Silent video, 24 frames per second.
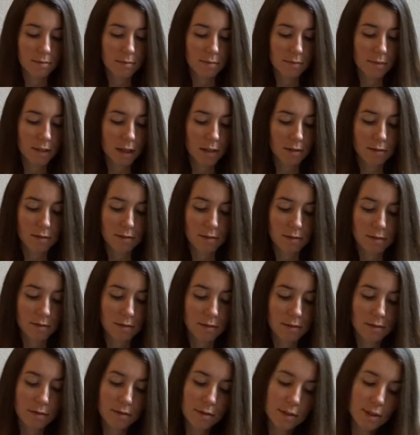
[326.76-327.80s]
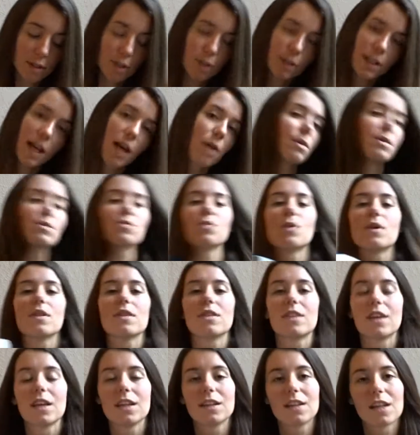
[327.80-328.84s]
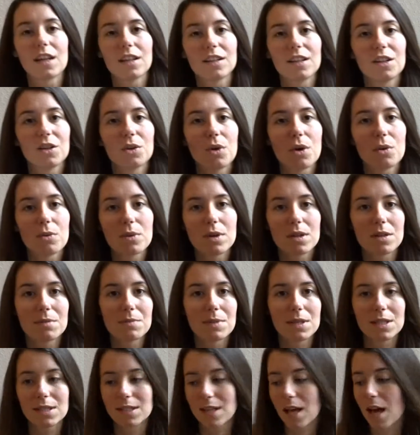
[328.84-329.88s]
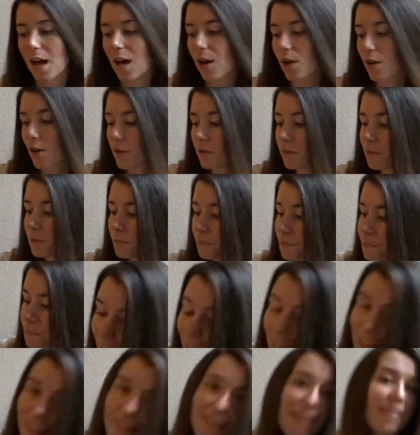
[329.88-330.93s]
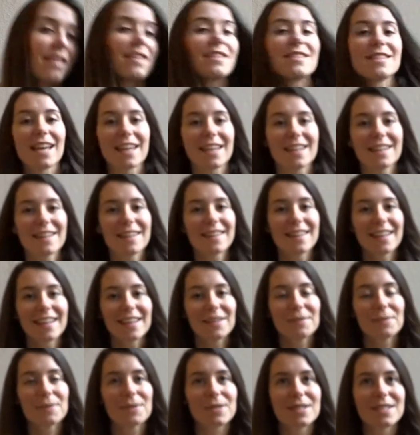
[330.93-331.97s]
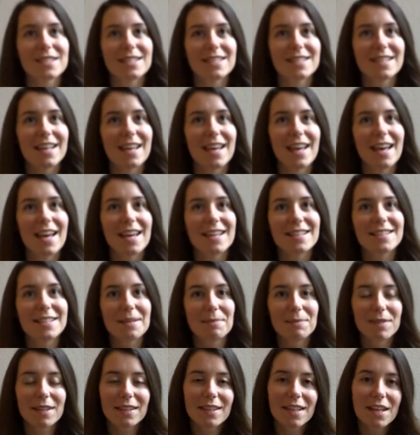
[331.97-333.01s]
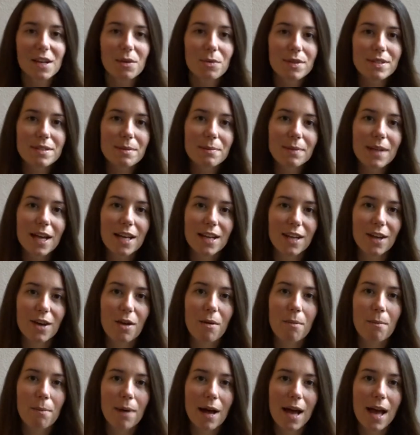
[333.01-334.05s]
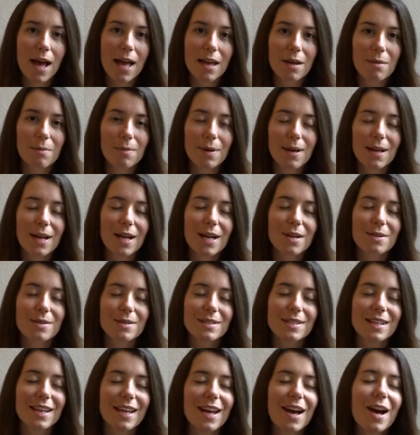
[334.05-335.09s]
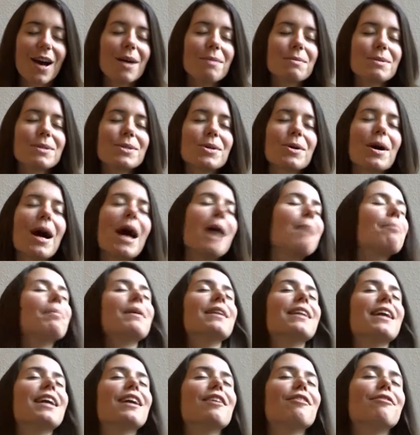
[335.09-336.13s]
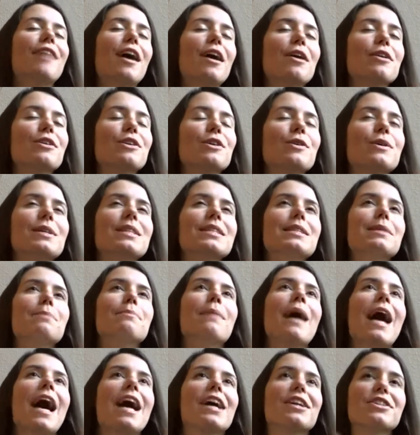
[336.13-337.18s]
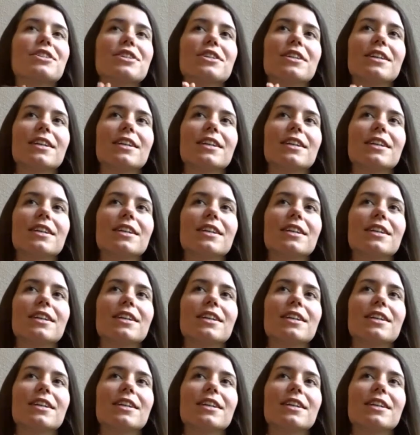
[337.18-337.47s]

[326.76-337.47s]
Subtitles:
yeah. So that was one thing that I did not want to miss out on. And then the second thing was that something that I wasn't planning on buying, but I was like, oh, I'm so happy that I found you. It's a match.